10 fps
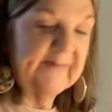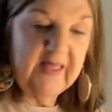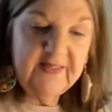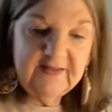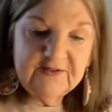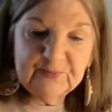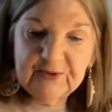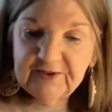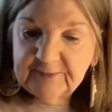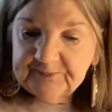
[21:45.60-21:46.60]
I think that's
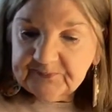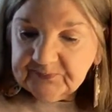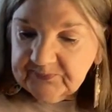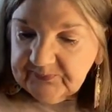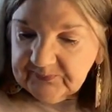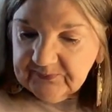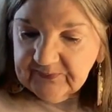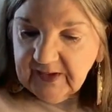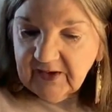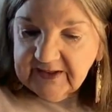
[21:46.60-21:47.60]
pretty good.
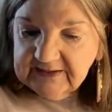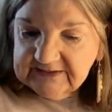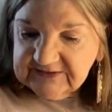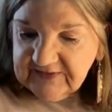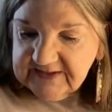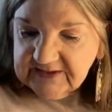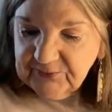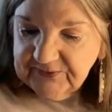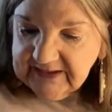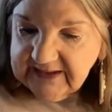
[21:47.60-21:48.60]
All right, let's find
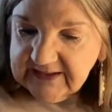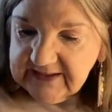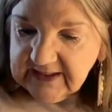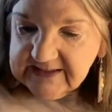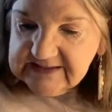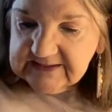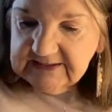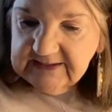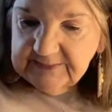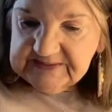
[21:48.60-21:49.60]
a really nice
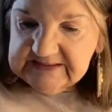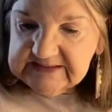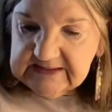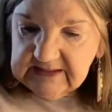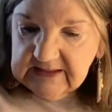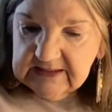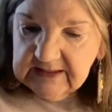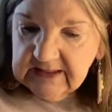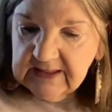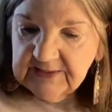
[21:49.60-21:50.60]
lipstick.
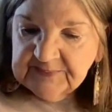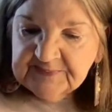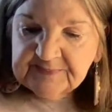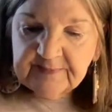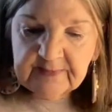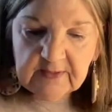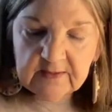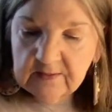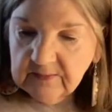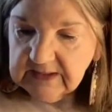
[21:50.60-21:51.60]

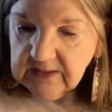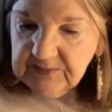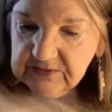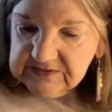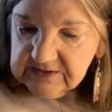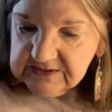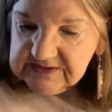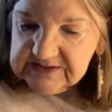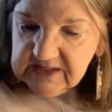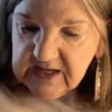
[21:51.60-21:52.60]
Keep using the
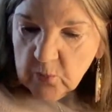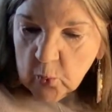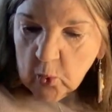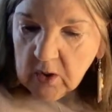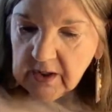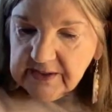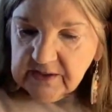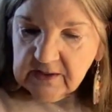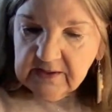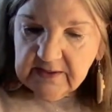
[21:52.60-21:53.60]
same
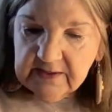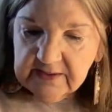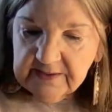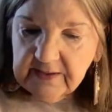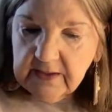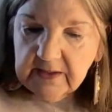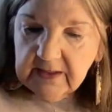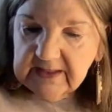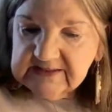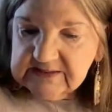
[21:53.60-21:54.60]
one. I
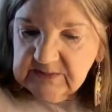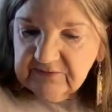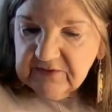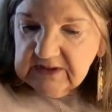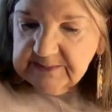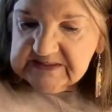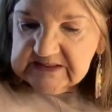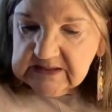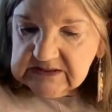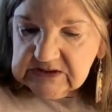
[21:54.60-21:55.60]
gotta get some different
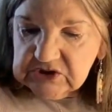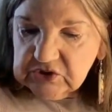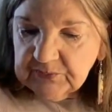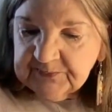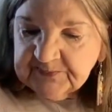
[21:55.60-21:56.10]
lipsticks too.